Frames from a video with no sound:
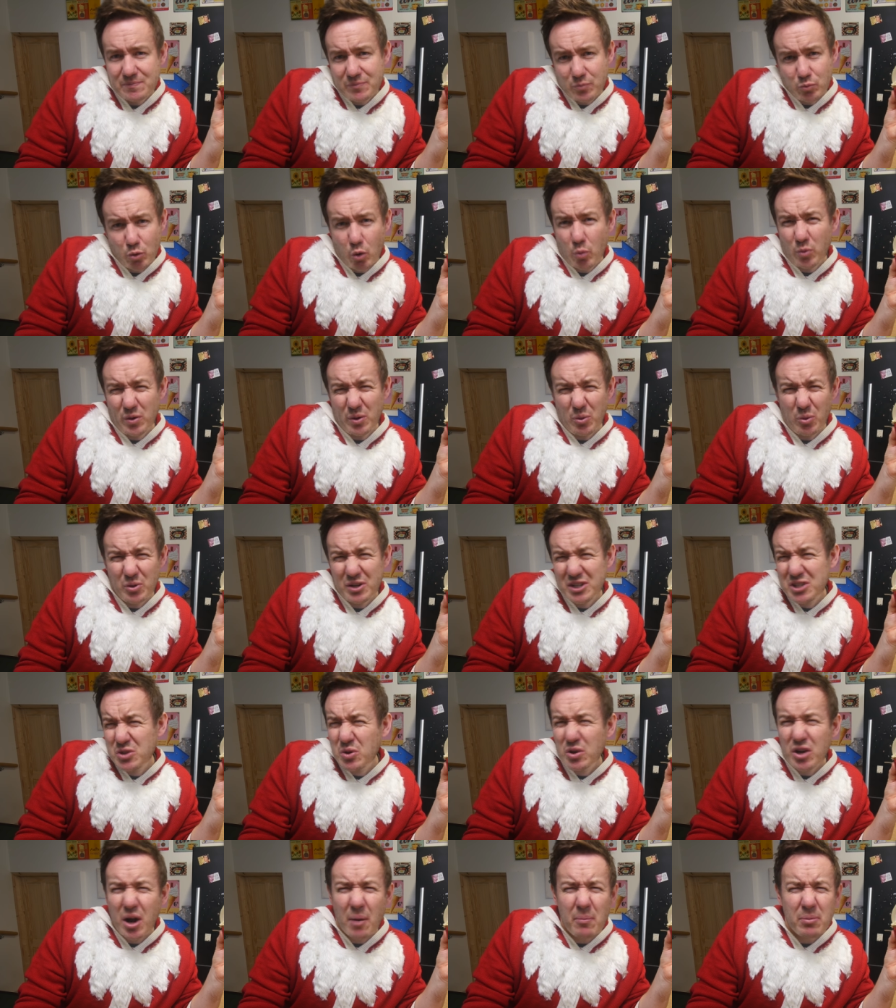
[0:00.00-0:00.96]
what we wanted
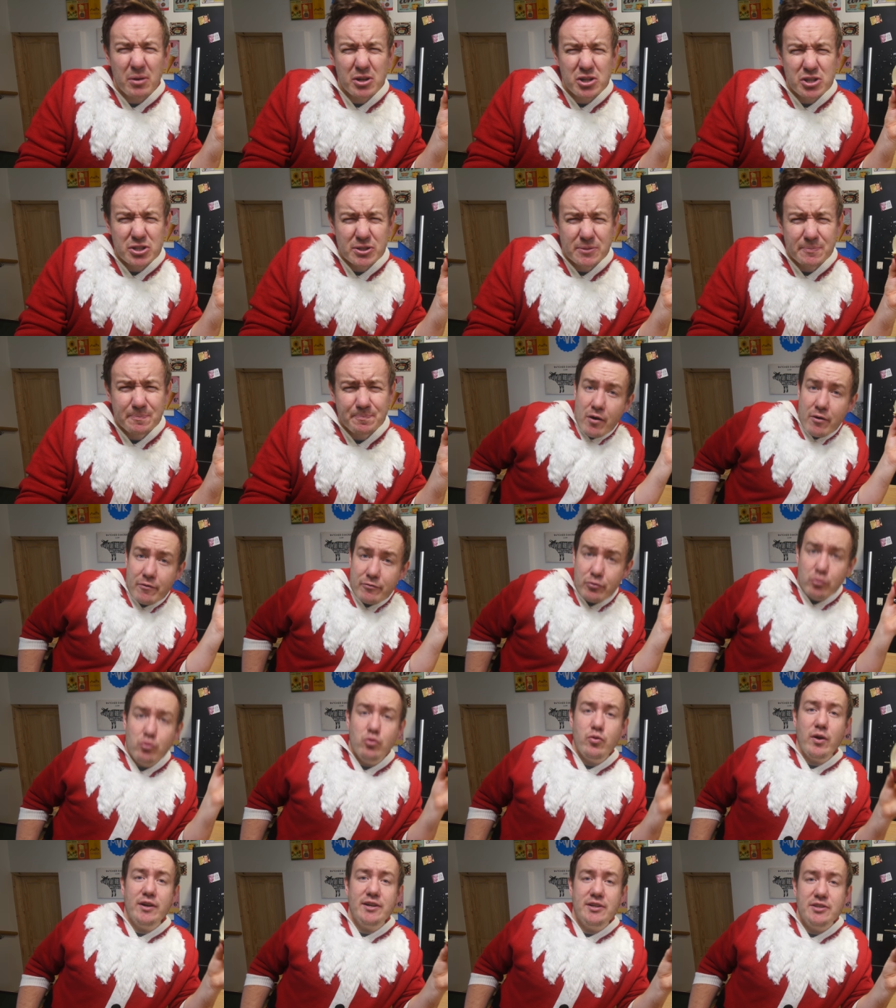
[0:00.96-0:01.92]
to accomplish.
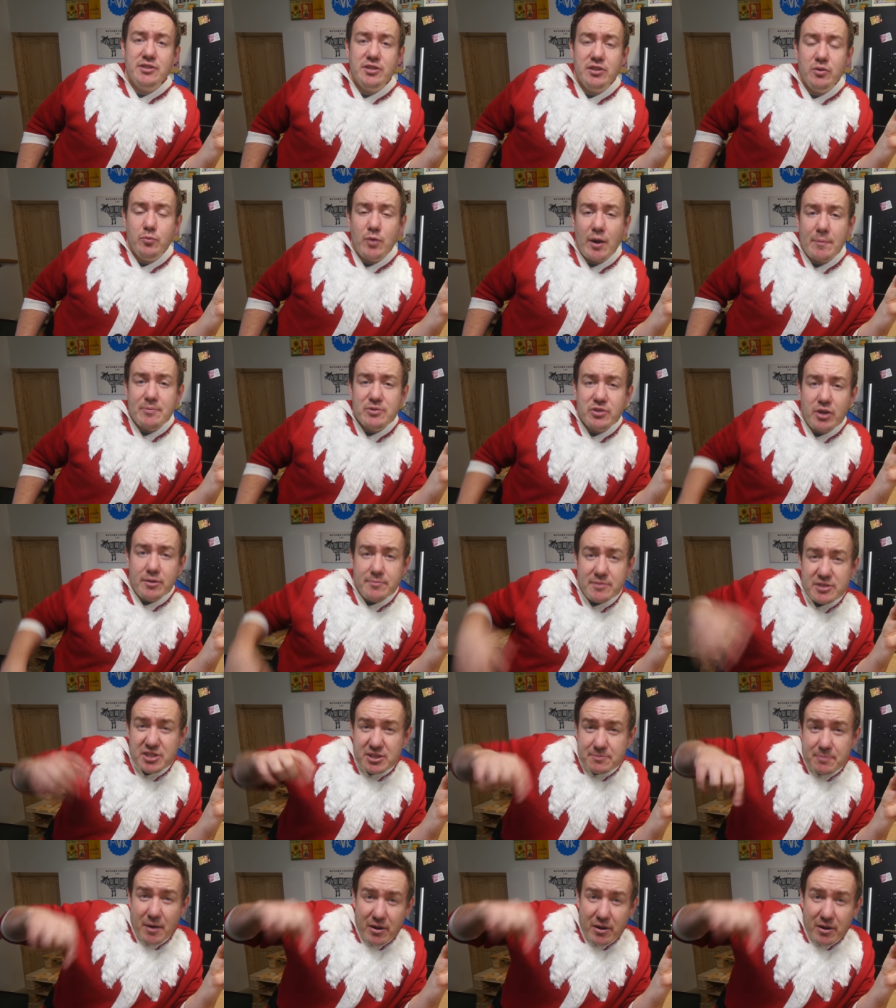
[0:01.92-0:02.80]
Full credit to the website Mrs.